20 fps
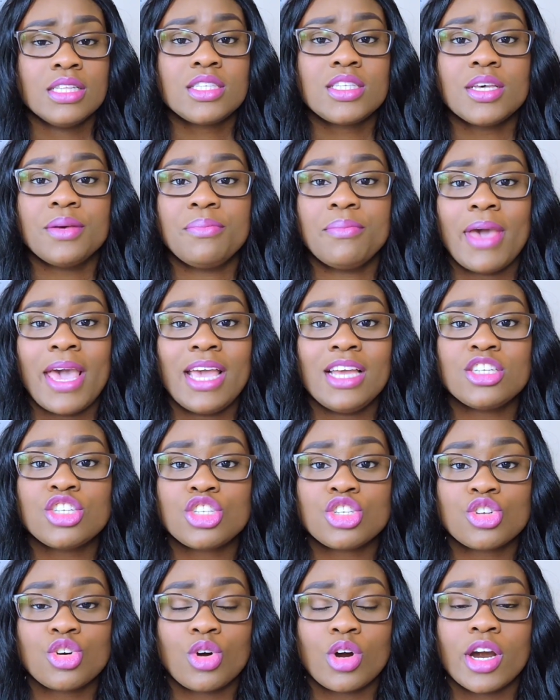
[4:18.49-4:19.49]
to make
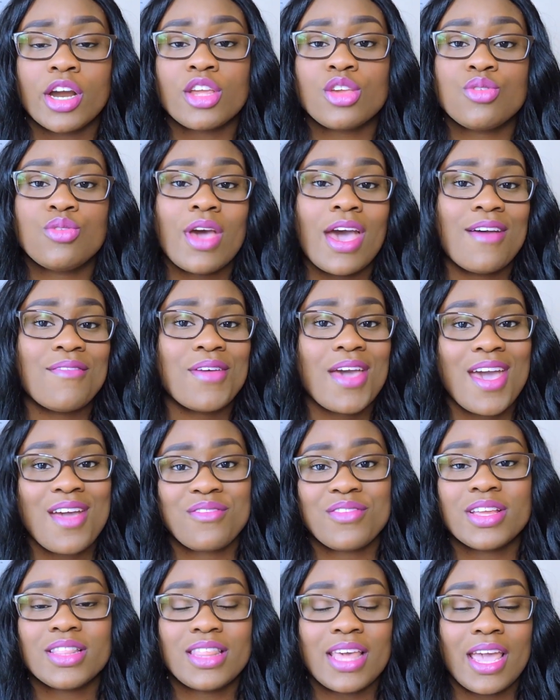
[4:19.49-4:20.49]
sure you have
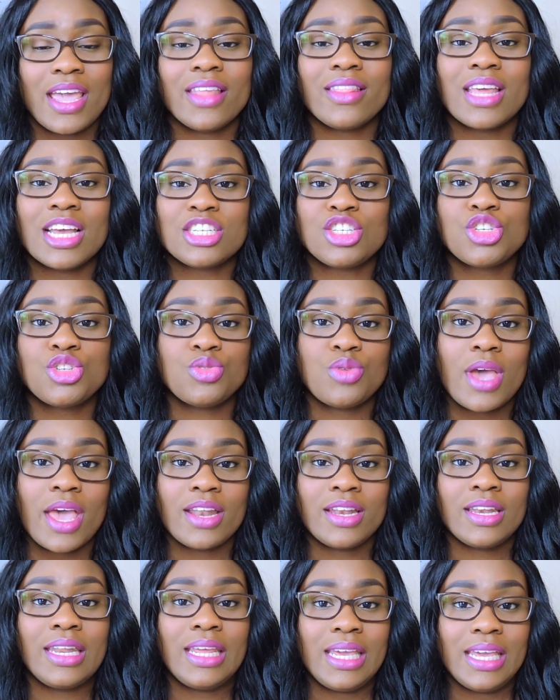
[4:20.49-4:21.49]
everything that you
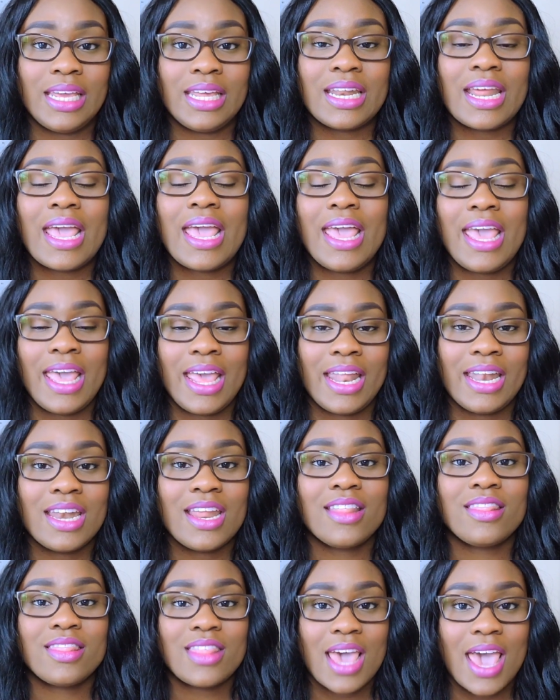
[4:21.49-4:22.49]
need
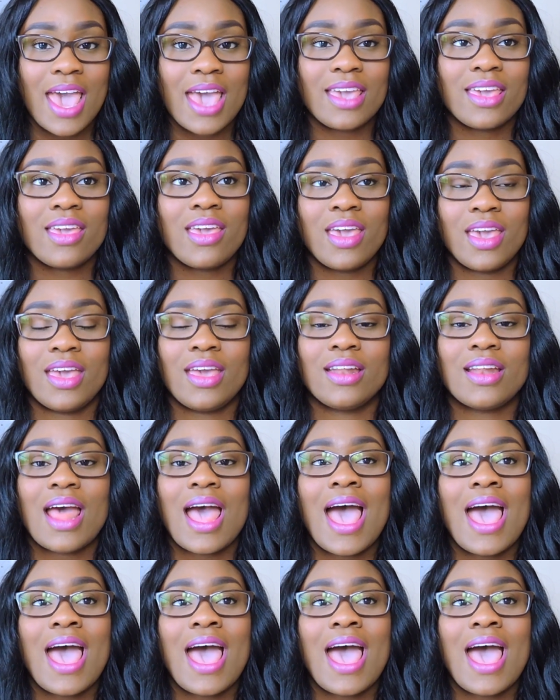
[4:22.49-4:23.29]
in that kit.